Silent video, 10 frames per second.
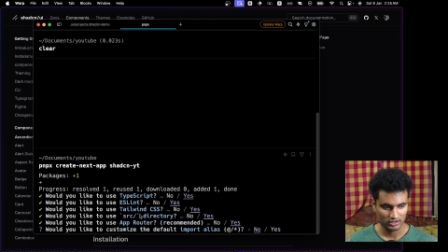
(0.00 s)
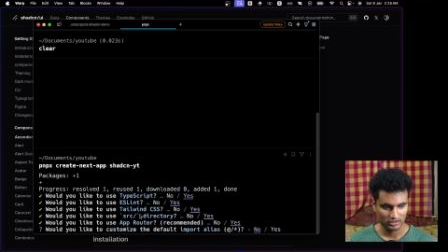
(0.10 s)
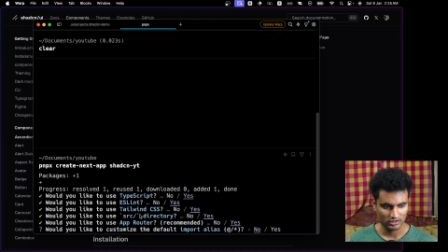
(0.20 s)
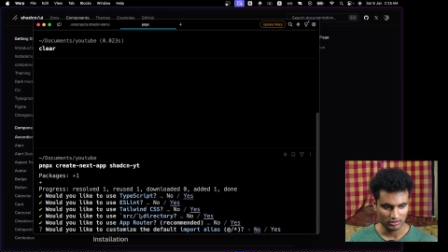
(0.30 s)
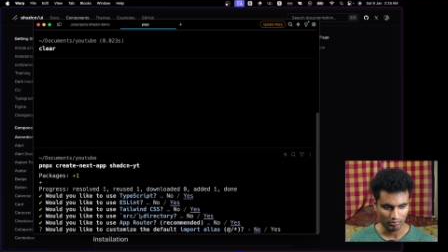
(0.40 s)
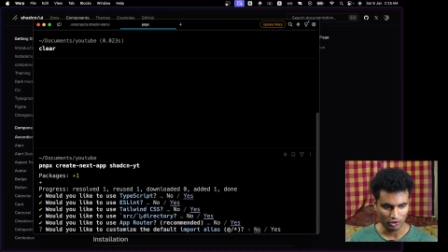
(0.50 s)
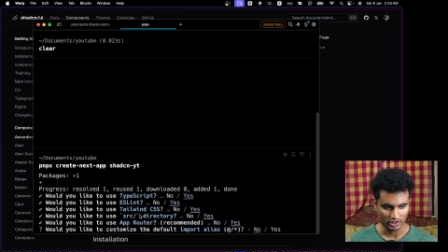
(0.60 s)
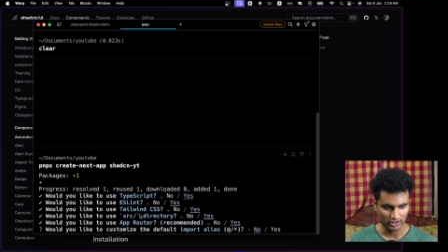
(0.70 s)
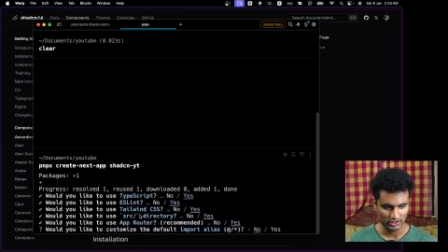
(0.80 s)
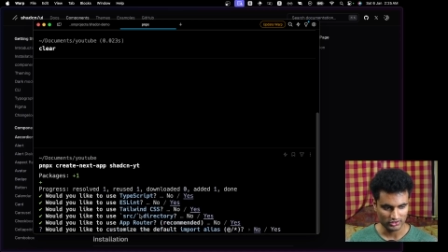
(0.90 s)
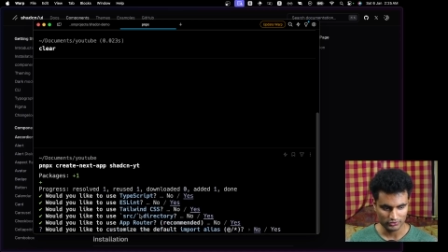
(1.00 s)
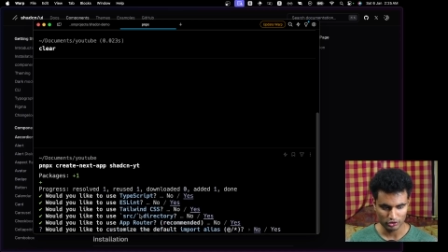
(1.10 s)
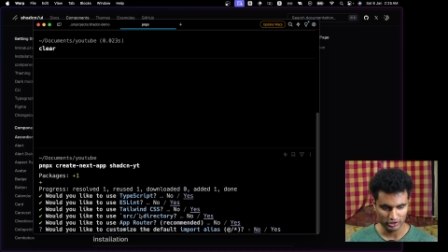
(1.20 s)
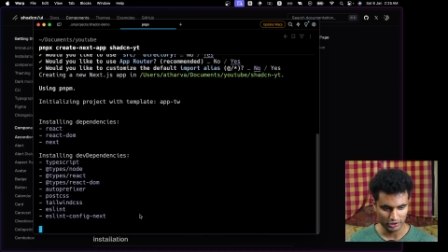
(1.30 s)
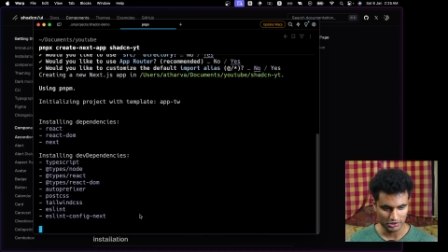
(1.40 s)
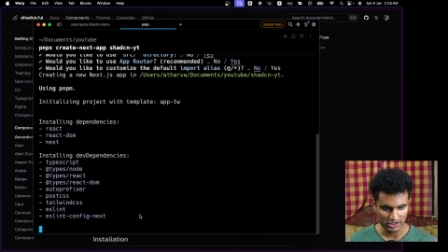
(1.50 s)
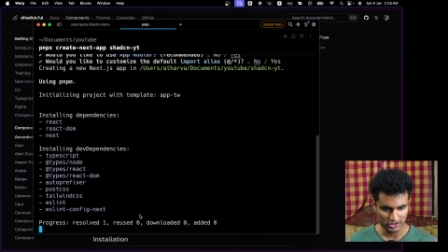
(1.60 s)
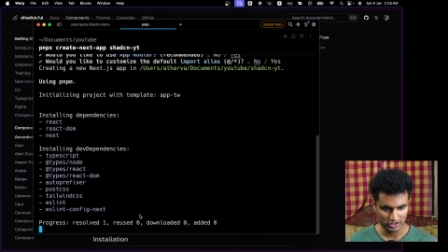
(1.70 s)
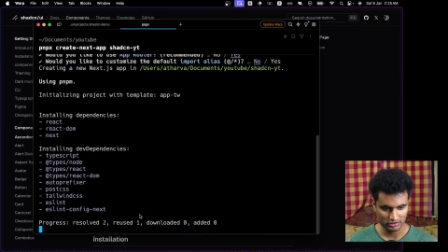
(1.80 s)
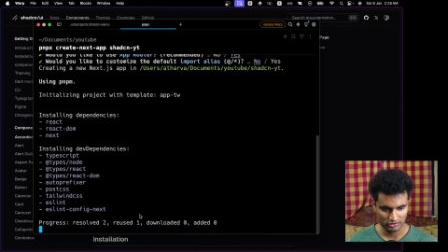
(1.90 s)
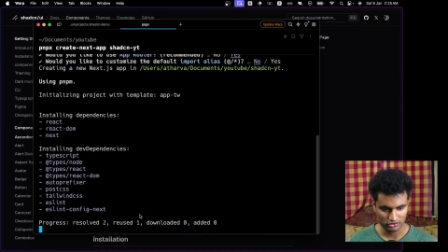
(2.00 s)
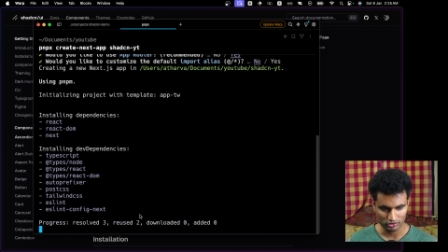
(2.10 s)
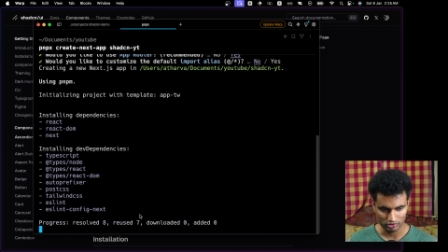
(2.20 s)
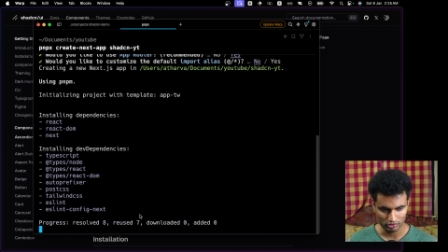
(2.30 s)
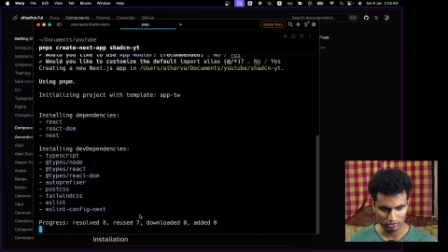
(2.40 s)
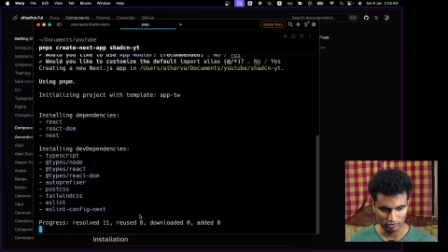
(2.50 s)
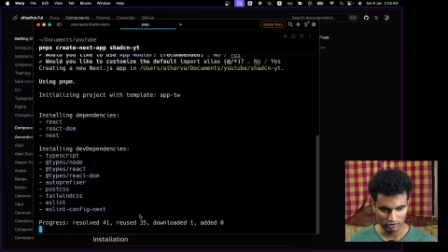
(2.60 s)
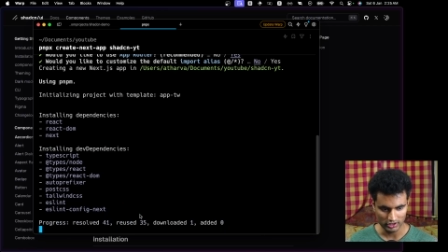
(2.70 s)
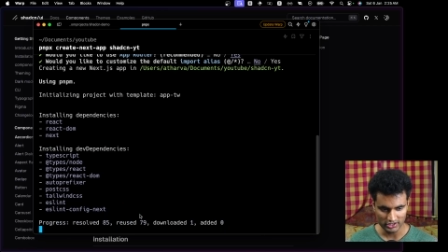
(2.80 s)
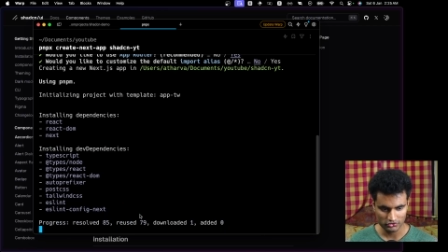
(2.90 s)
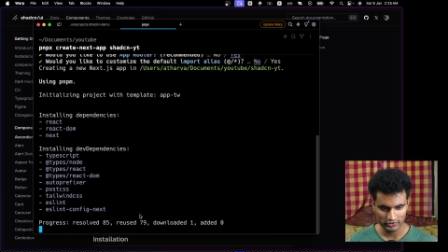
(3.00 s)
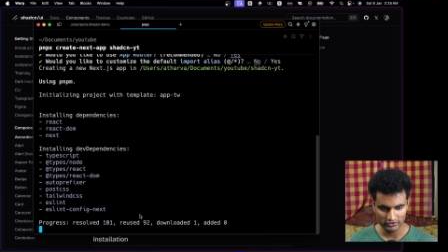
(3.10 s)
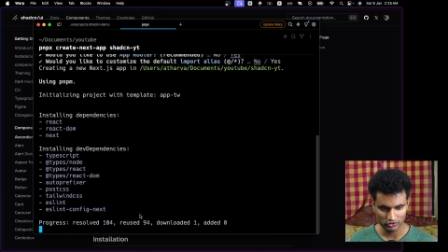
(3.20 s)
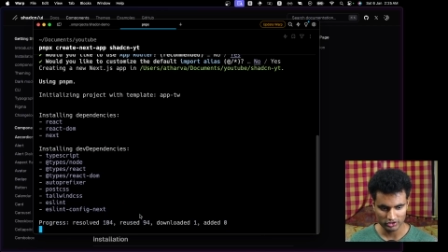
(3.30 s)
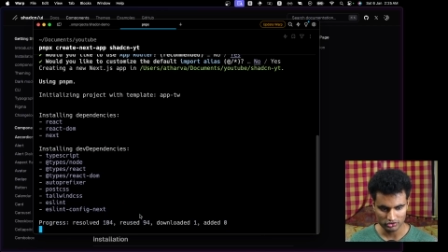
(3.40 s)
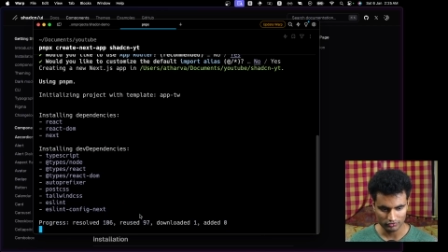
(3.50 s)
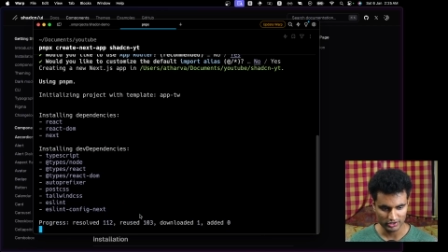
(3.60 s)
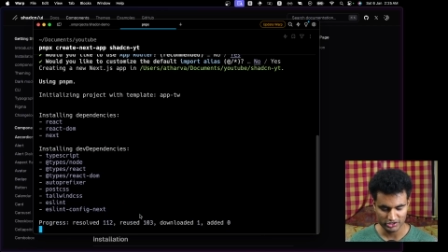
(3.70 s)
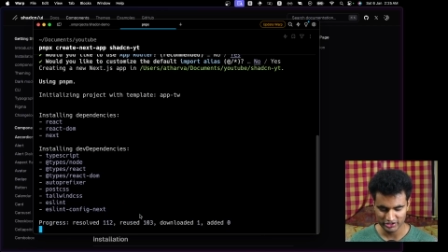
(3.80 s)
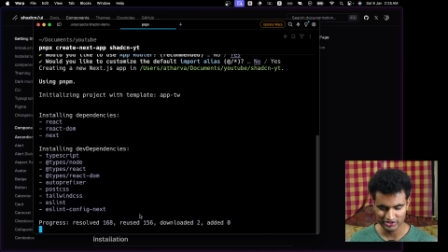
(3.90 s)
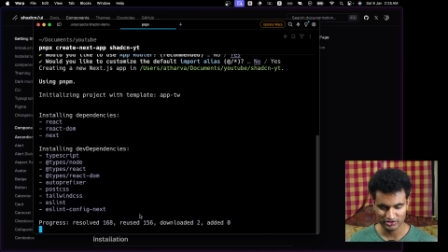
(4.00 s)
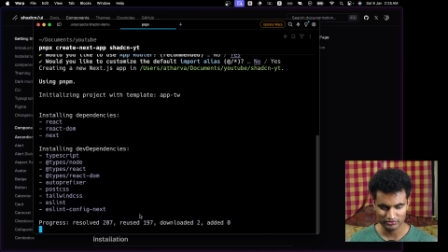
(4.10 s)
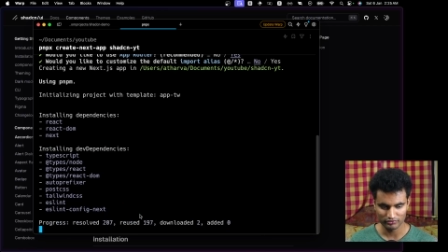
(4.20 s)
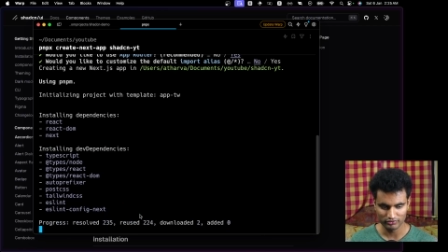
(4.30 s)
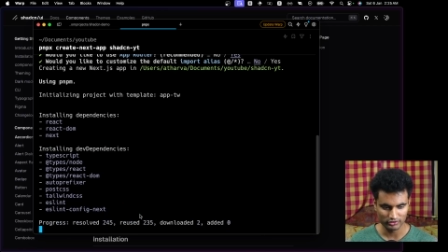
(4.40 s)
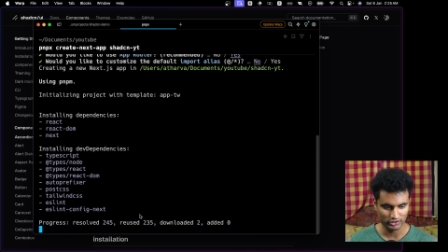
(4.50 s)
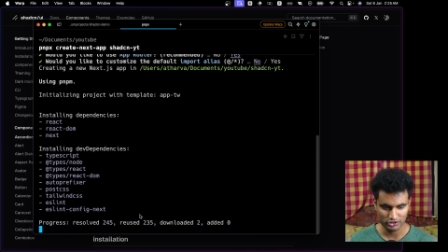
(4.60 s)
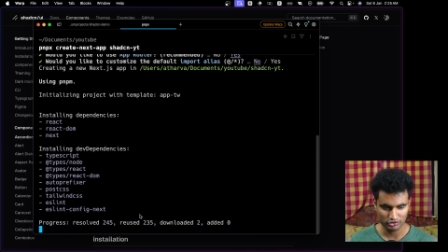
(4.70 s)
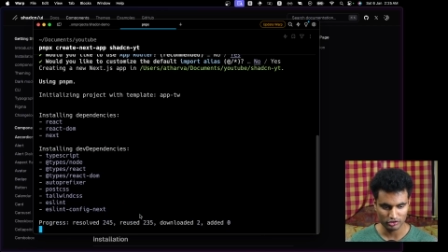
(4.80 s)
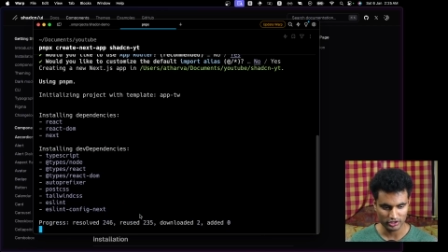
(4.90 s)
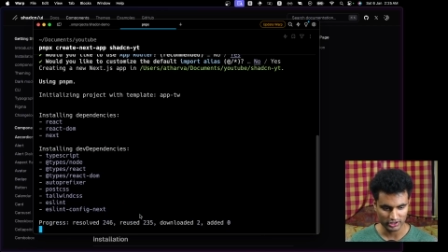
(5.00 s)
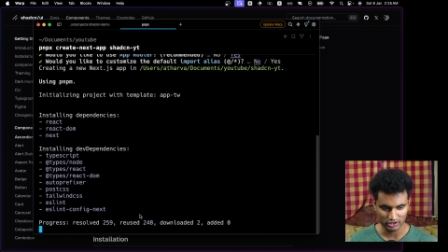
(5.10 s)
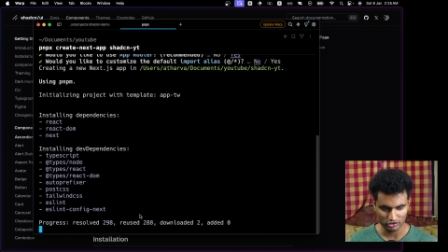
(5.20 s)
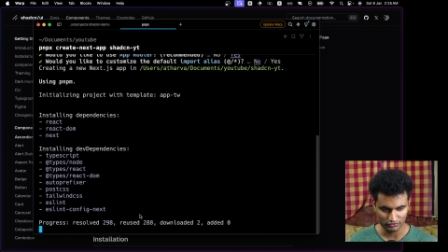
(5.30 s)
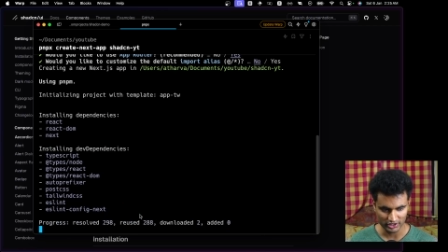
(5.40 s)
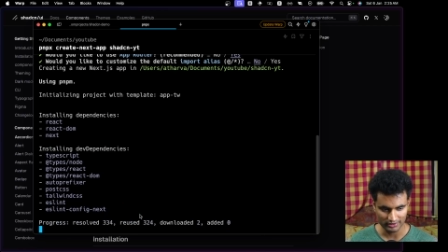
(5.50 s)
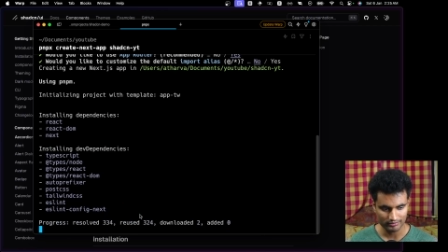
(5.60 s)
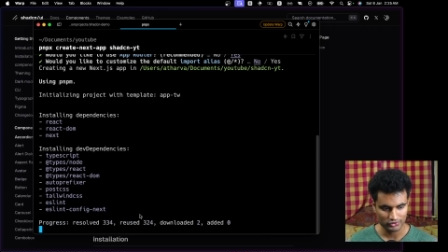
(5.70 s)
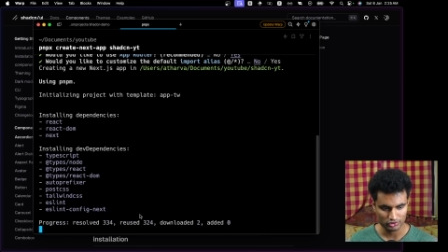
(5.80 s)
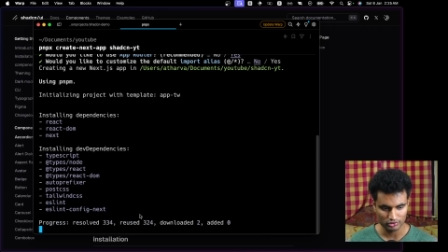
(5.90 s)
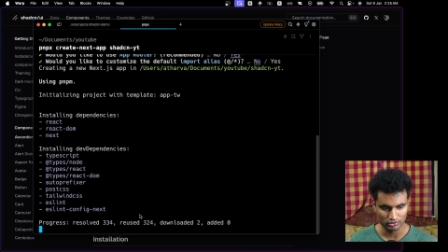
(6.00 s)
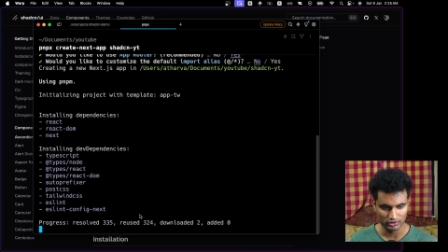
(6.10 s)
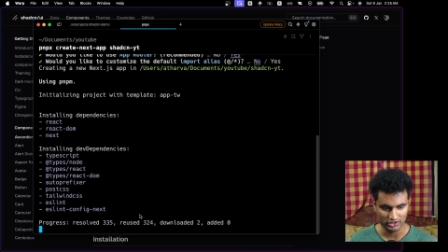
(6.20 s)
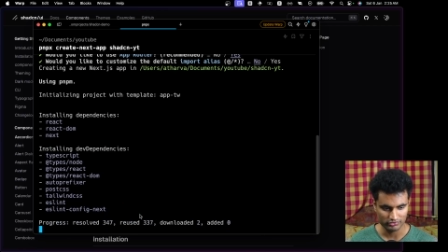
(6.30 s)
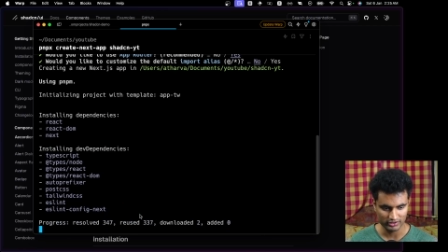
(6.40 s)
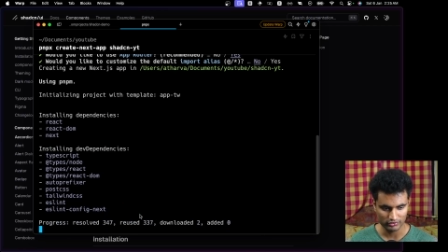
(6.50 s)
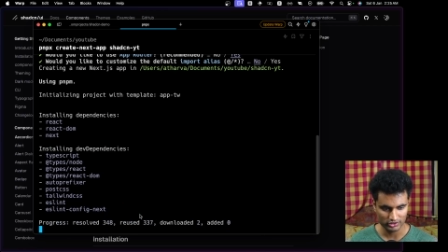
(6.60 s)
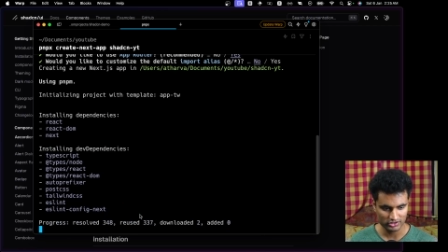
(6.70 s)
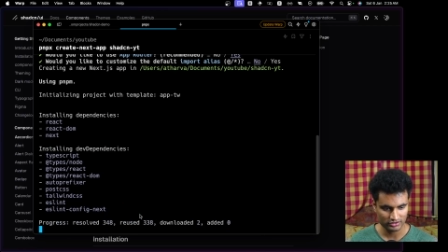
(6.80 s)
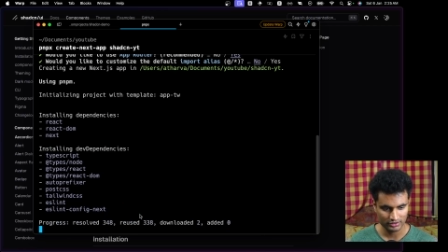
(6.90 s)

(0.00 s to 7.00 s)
import alias we don't need to change it. So let's wait for this to finish it. It should not take a lot of time, so let's wait for this.